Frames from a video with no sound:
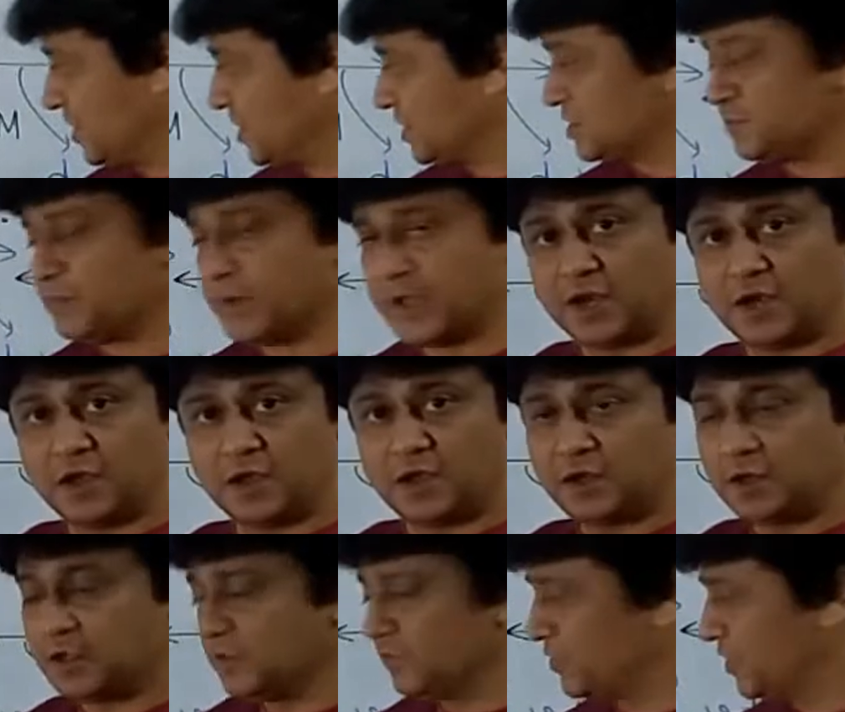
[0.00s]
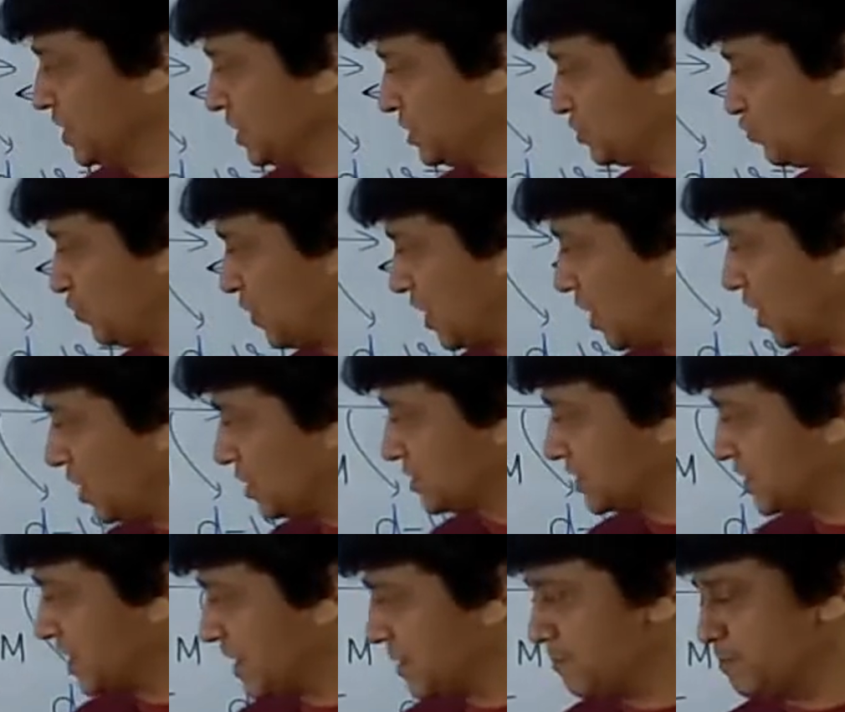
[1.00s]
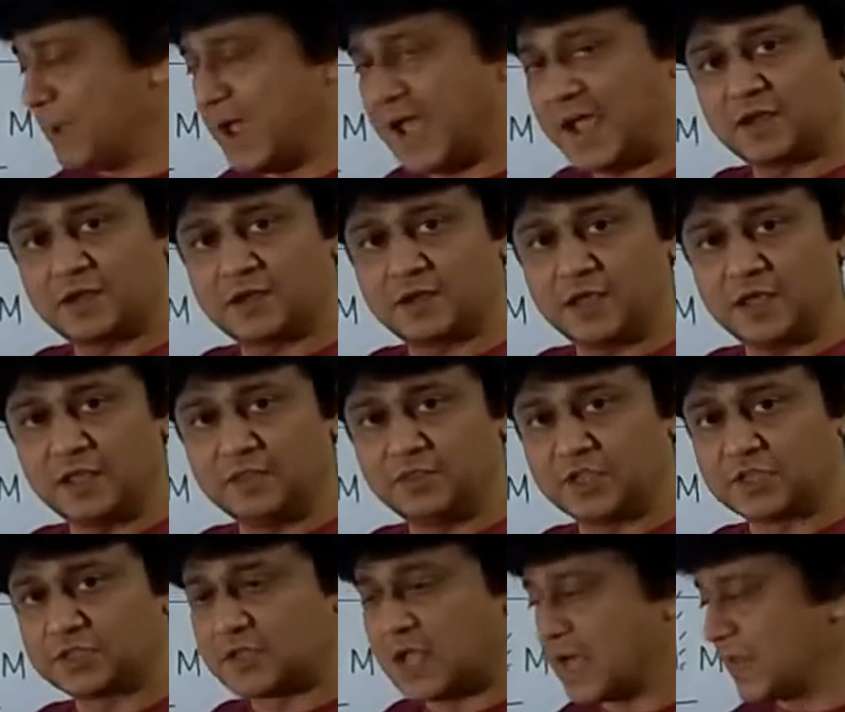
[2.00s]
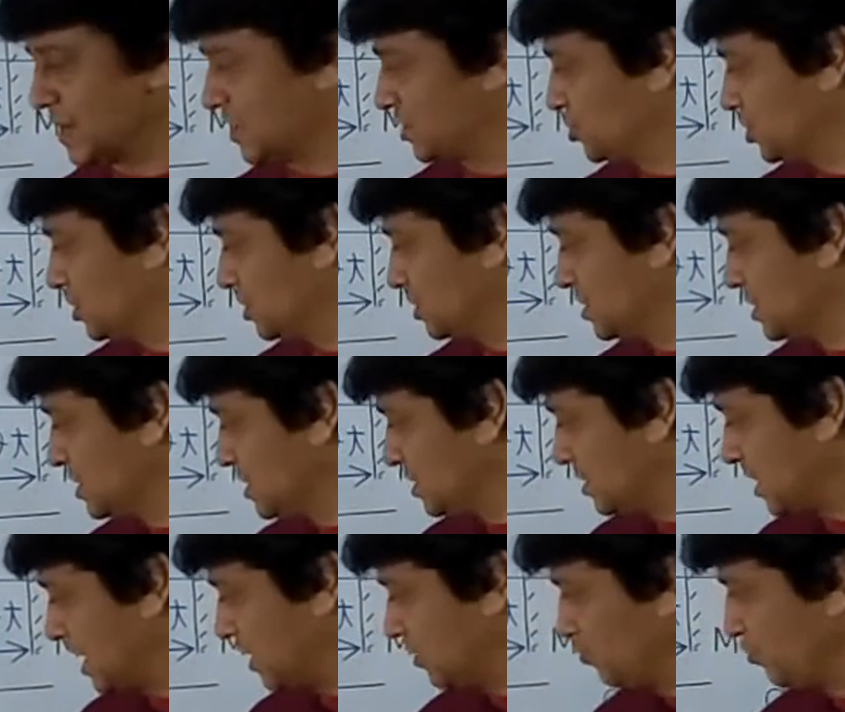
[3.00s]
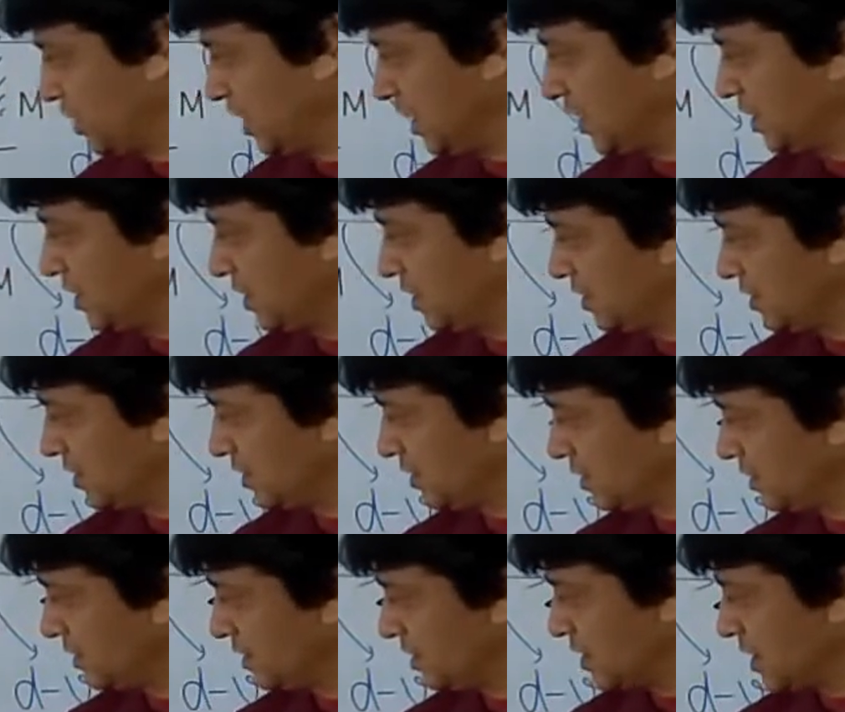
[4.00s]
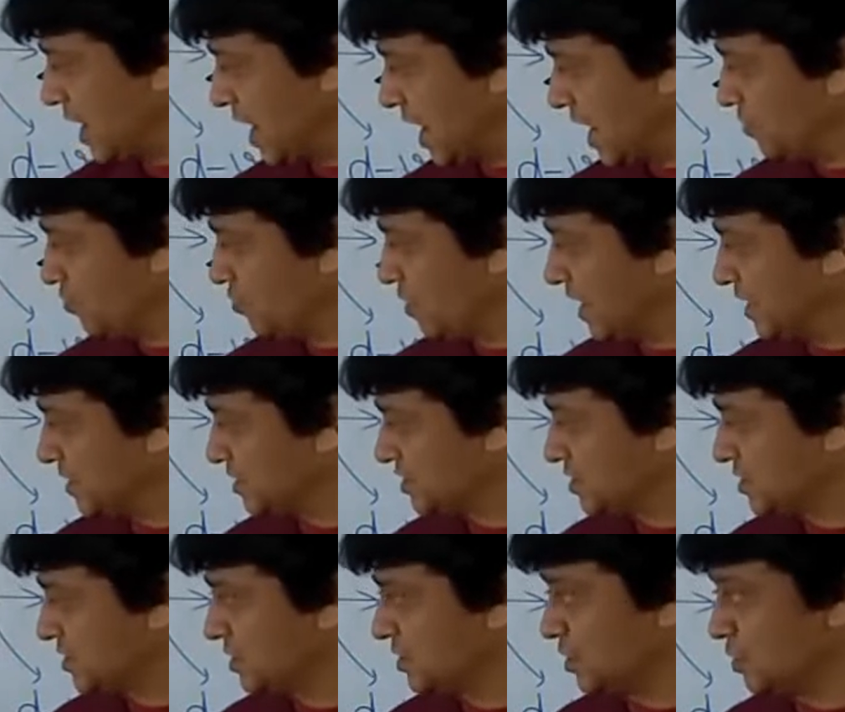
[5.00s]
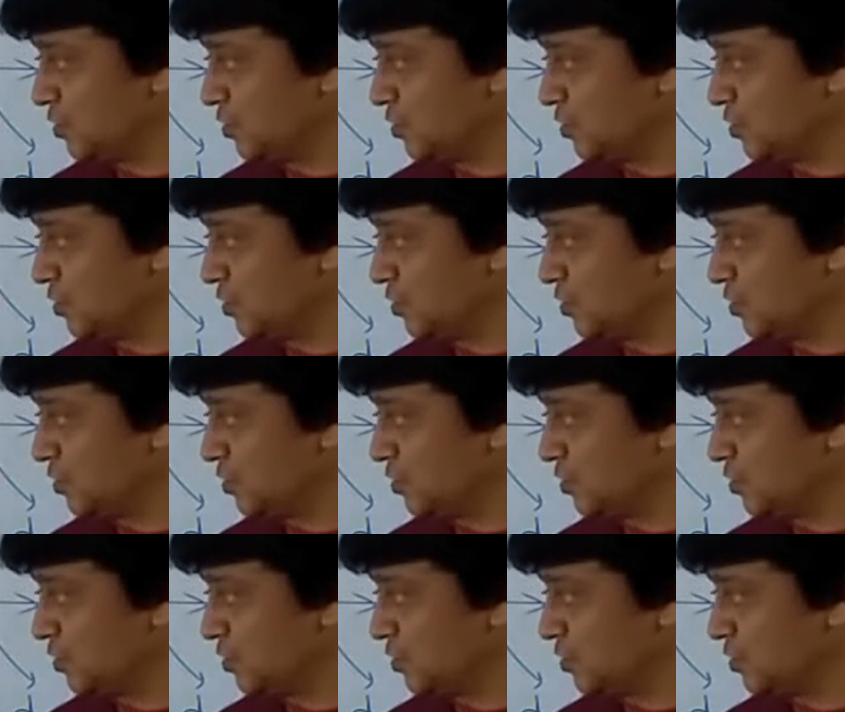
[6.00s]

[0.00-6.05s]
this mirror this velocity back in this direction, then V and rest